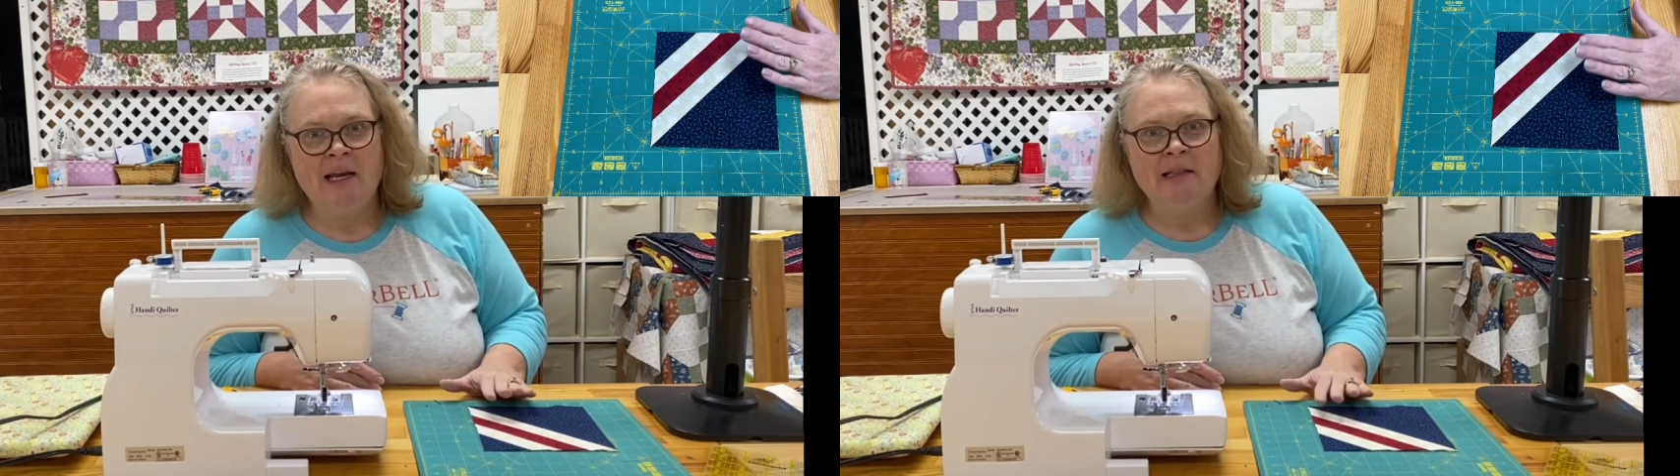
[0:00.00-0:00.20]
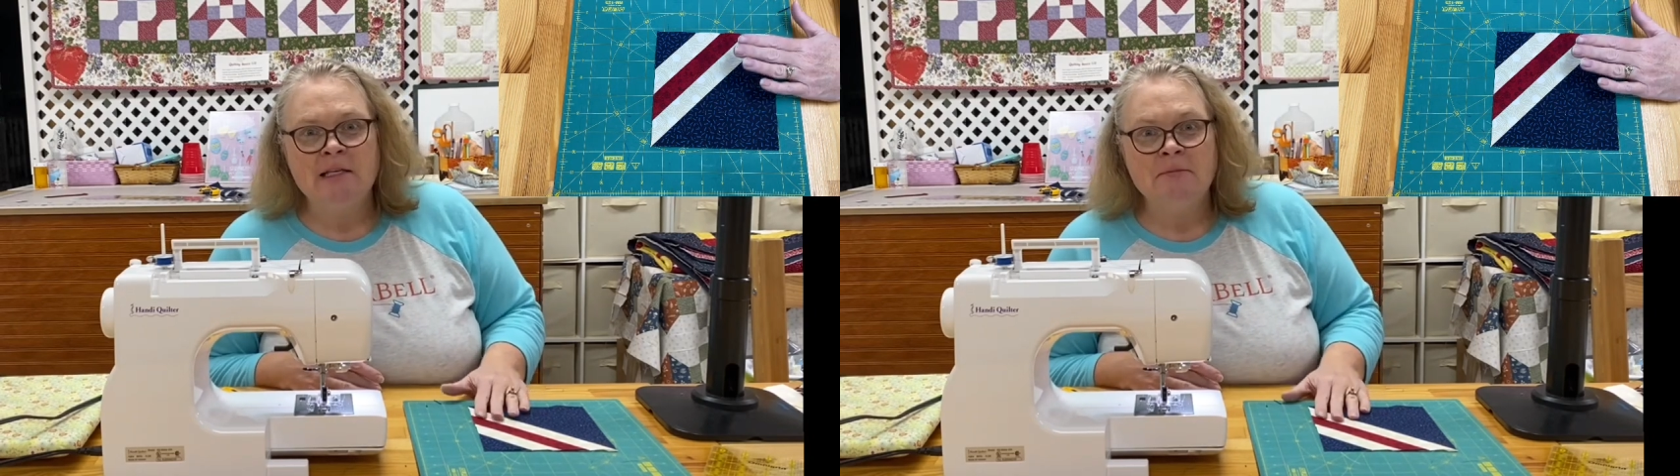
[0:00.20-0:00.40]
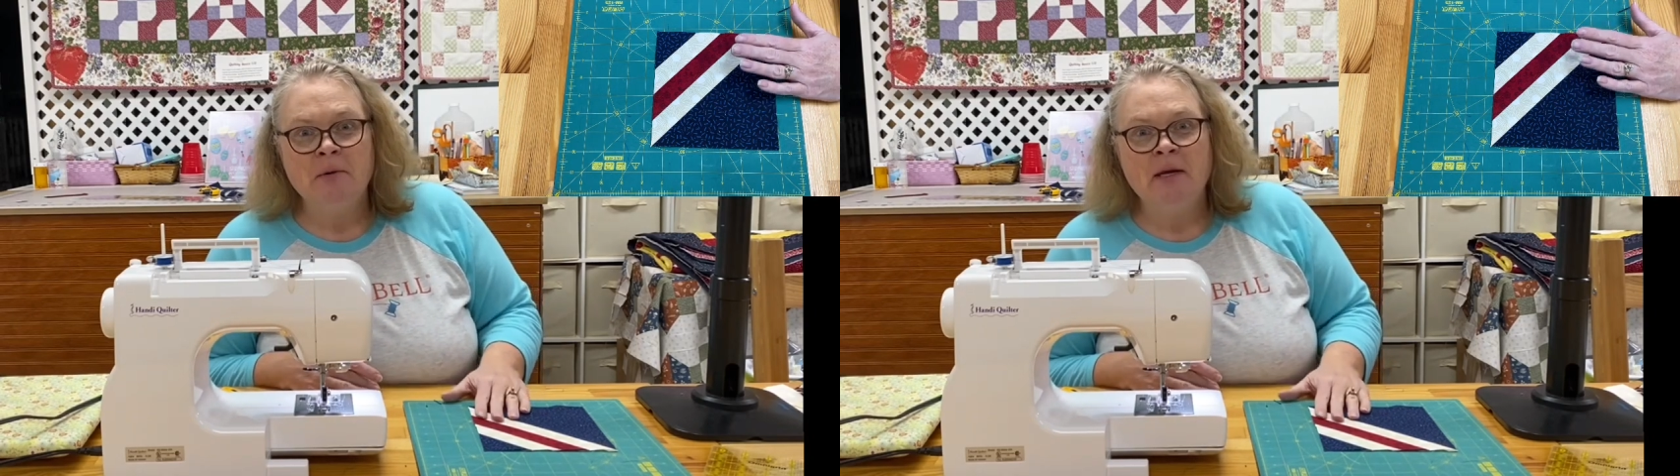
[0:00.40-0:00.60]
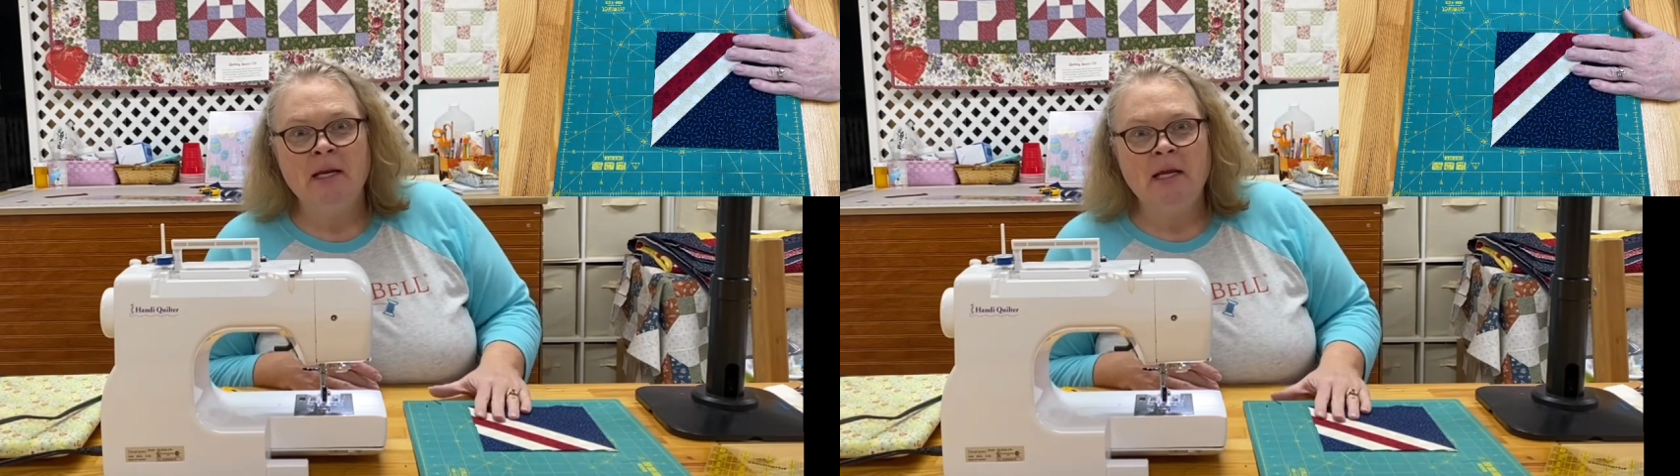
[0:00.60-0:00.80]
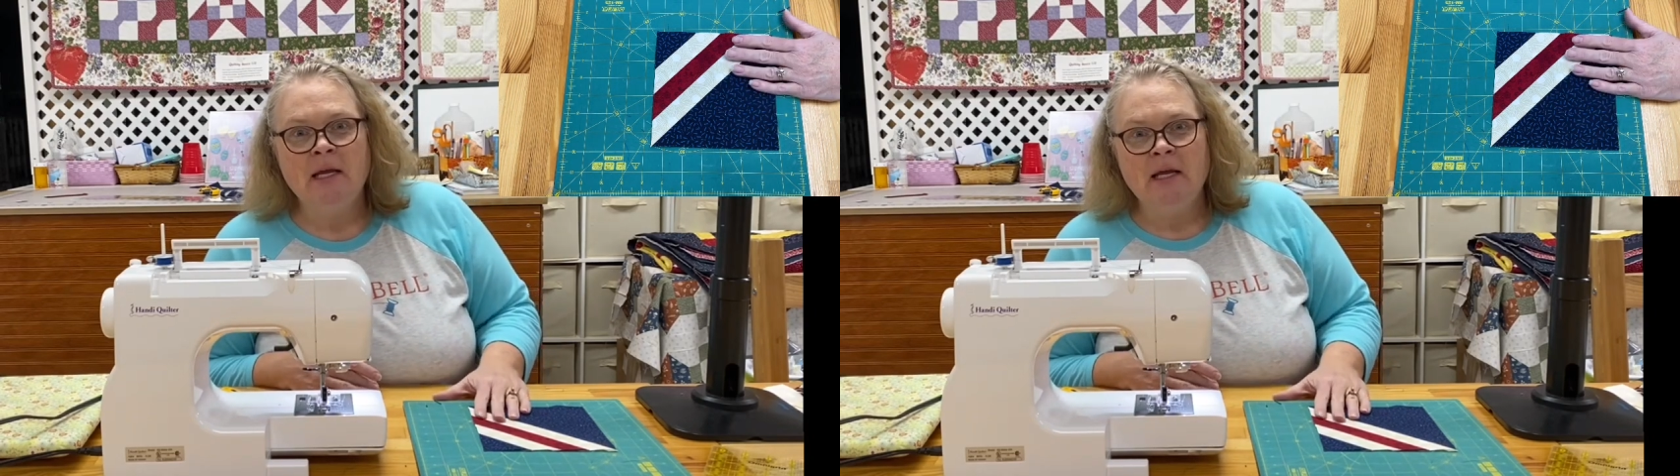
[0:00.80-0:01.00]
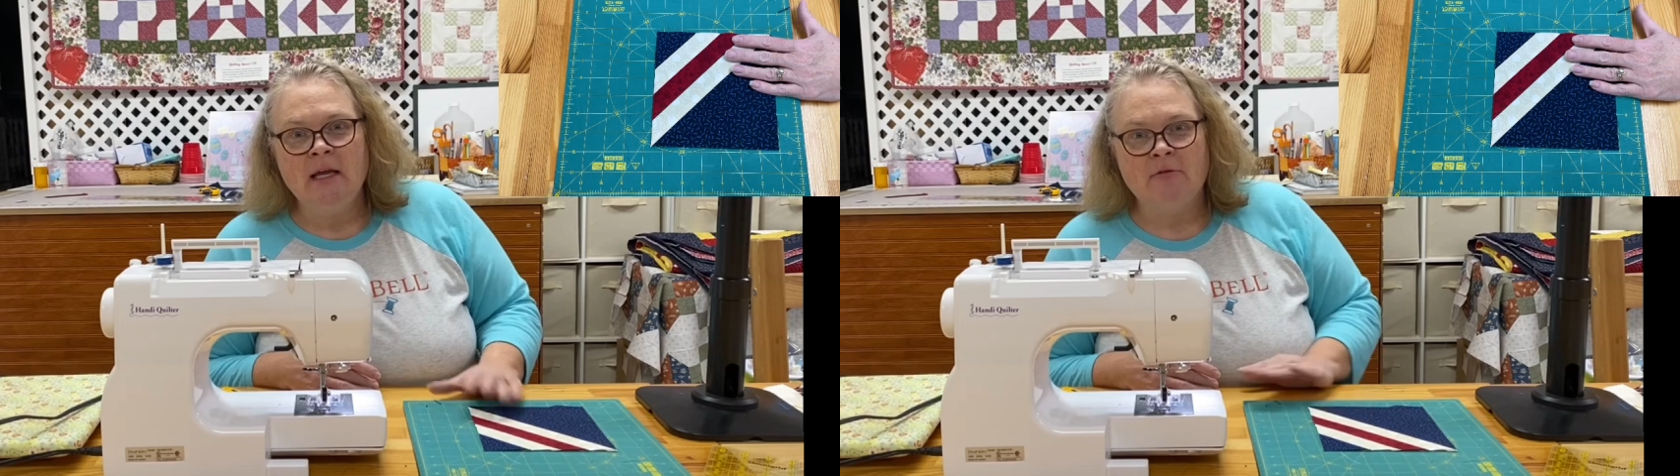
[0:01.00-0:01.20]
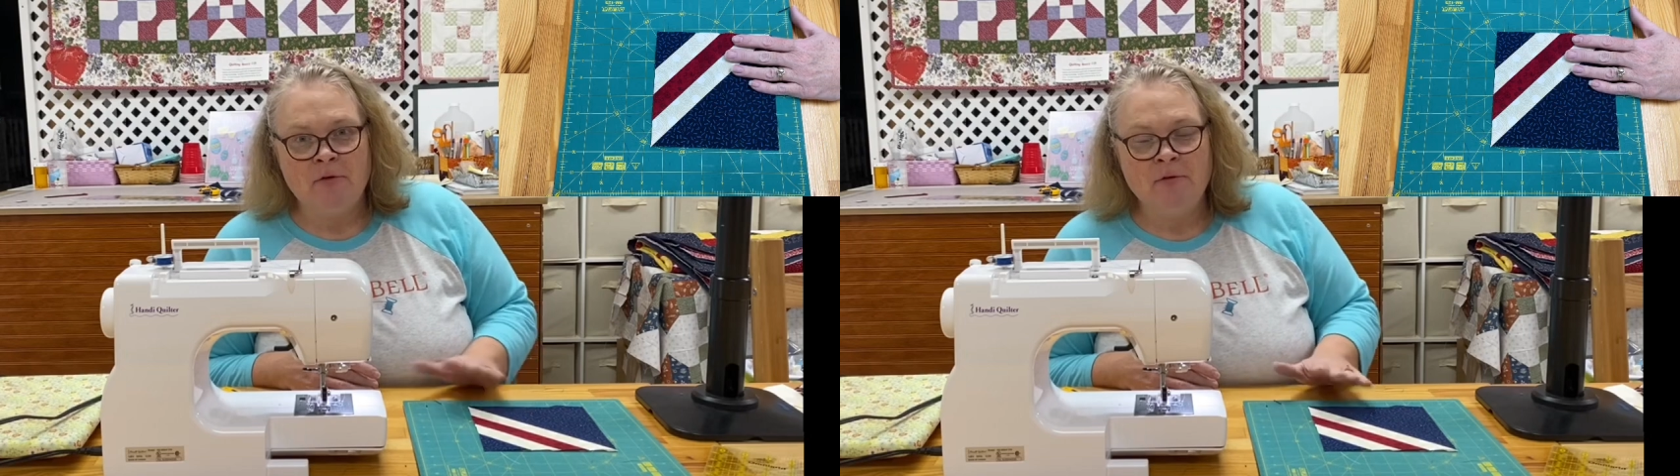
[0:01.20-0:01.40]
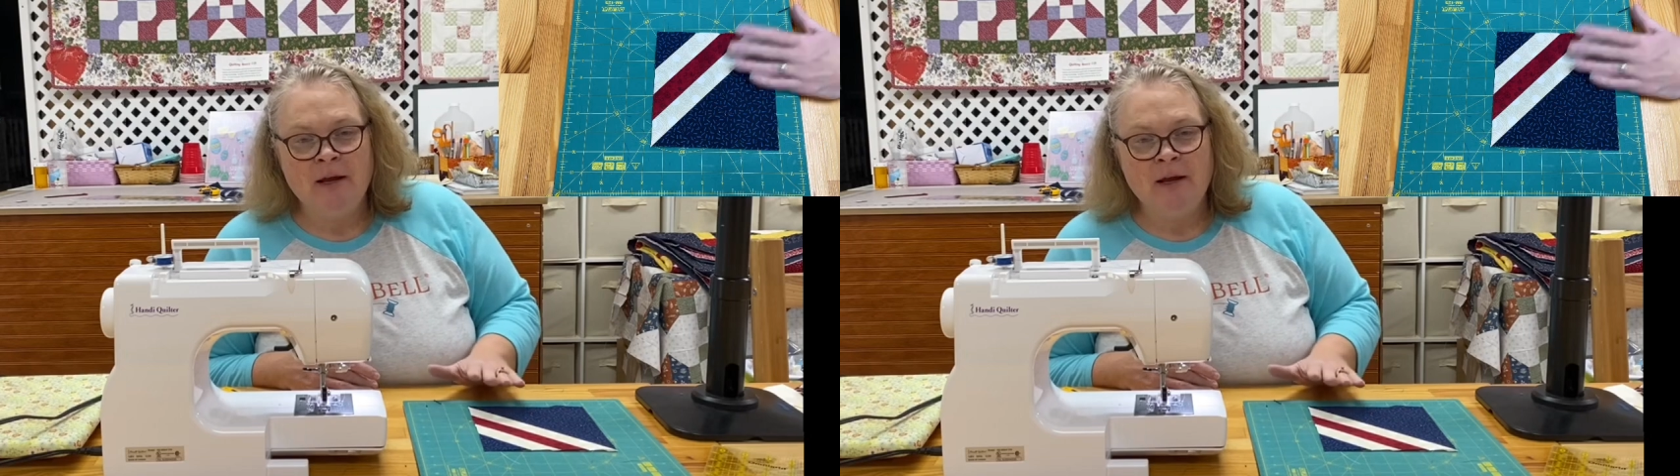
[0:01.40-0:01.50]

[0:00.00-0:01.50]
All right, at this point,